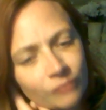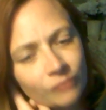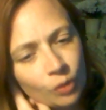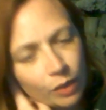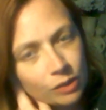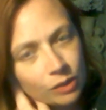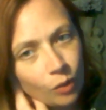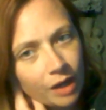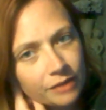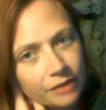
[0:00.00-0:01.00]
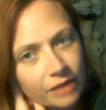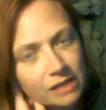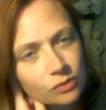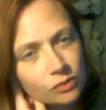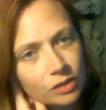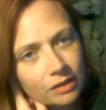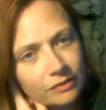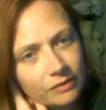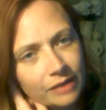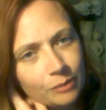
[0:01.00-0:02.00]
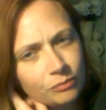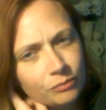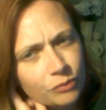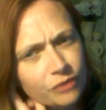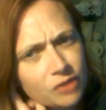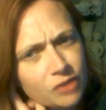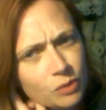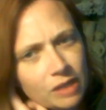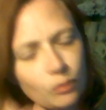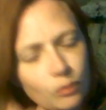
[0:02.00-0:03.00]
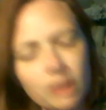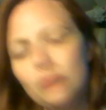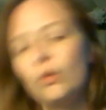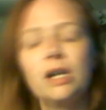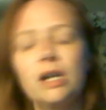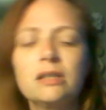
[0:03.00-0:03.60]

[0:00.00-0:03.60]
you want, right? Sort of reviewing what you want.